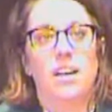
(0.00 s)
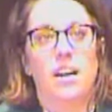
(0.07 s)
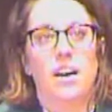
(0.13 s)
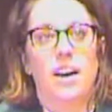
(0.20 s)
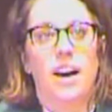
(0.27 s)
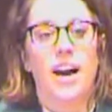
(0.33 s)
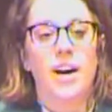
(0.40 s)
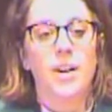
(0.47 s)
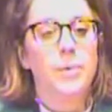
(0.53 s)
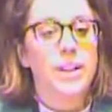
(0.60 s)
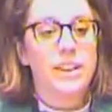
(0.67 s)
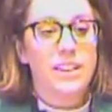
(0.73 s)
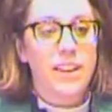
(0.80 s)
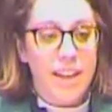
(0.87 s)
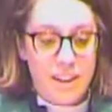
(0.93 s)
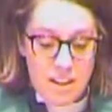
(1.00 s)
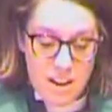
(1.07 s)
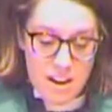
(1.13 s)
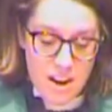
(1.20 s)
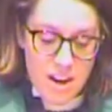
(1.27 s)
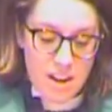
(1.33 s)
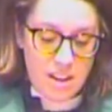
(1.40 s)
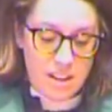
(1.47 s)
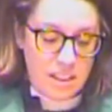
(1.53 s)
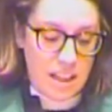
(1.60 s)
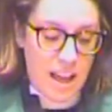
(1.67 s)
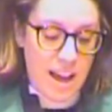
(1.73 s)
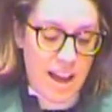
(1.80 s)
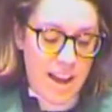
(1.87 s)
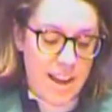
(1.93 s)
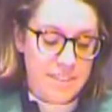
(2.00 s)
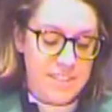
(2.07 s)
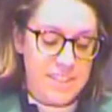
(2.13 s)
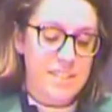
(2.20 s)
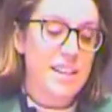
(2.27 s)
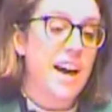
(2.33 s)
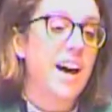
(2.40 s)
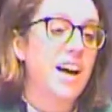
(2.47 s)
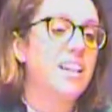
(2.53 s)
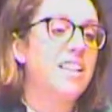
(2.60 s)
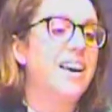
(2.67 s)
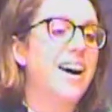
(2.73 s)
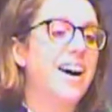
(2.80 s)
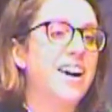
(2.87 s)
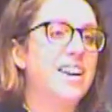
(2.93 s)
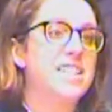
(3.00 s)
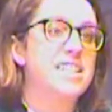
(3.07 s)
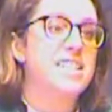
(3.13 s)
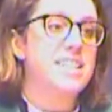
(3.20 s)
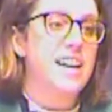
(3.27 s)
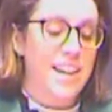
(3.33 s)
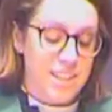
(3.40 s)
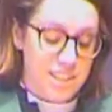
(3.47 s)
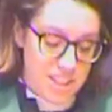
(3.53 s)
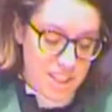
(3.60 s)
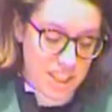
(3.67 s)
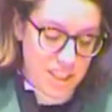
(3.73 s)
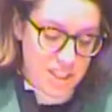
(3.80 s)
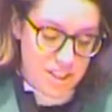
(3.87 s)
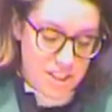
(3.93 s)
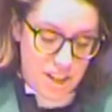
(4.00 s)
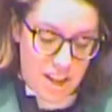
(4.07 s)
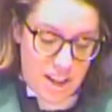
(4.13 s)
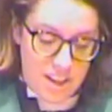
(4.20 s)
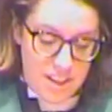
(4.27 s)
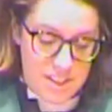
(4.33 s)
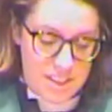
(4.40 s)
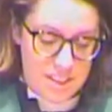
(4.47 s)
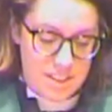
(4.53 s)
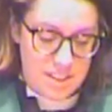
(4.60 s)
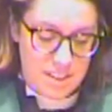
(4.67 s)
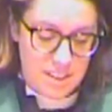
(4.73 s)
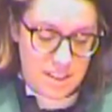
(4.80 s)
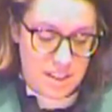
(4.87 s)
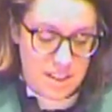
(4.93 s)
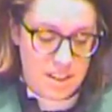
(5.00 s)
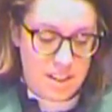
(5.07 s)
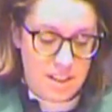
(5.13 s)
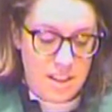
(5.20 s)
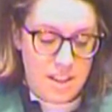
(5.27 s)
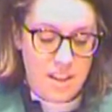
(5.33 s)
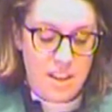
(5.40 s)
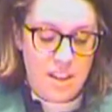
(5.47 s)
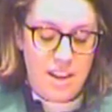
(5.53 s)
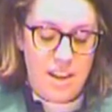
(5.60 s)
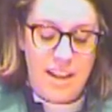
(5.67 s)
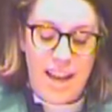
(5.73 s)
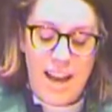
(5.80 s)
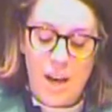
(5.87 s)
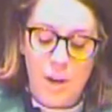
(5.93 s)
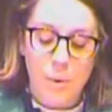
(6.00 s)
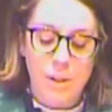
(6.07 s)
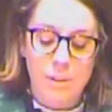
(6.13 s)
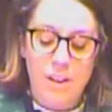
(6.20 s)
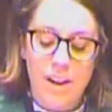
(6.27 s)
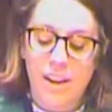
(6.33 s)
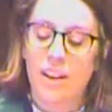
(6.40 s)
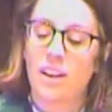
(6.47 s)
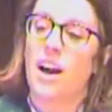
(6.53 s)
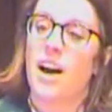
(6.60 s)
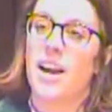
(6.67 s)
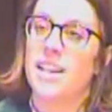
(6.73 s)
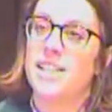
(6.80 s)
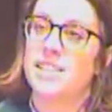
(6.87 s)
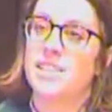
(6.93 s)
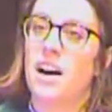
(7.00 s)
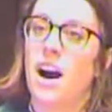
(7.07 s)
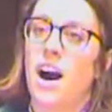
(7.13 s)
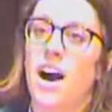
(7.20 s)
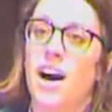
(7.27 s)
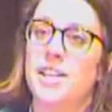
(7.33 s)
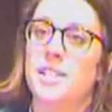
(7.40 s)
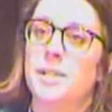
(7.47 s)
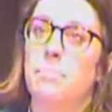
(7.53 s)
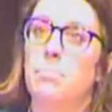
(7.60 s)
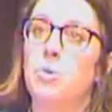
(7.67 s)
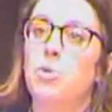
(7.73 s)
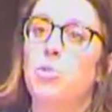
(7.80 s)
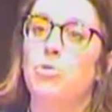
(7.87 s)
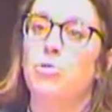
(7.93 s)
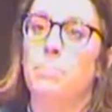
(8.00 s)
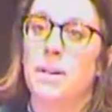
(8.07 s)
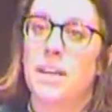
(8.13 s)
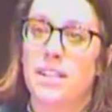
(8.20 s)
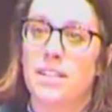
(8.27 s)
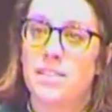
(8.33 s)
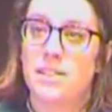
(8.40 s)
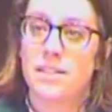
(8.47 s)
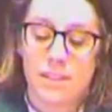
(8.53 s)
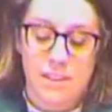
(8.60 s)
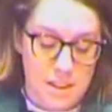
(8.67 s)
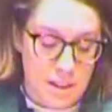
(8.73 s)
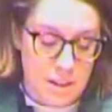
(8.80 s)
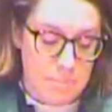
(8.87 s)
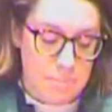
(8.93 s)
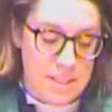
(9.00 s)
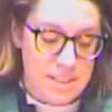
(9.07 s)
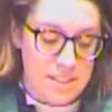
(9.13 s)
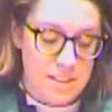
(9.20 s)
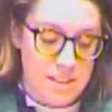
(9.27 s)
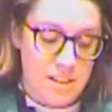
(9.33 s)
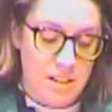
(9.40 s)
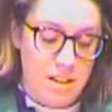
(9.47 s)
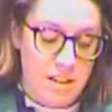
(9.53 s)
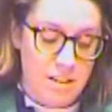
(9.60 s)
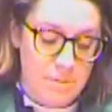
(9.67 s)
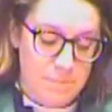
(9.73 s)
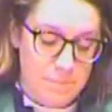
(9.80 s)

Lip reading: How do we let our lives tell us and teach us? And how do we recognize God's movement amidst it all?